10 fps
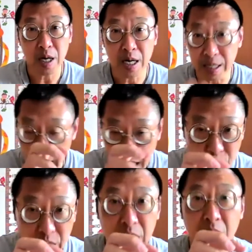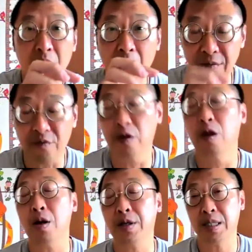they actually have
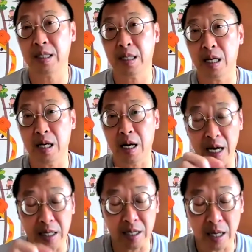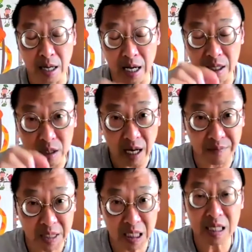lost and they have
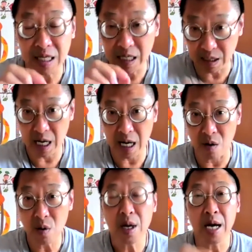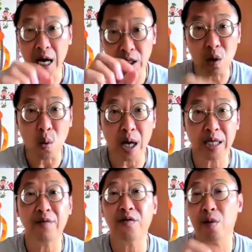seen the discount actually
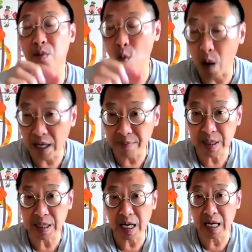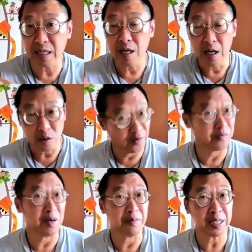widen from 1% to
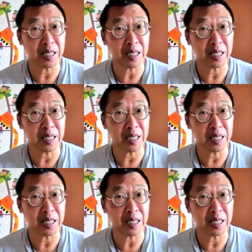15%.